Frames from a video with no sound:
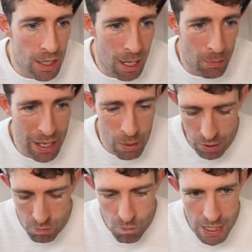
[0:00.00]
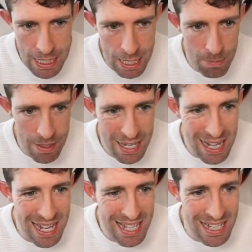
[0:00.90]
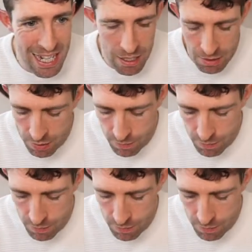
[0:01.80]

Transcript: and now we can rename this index.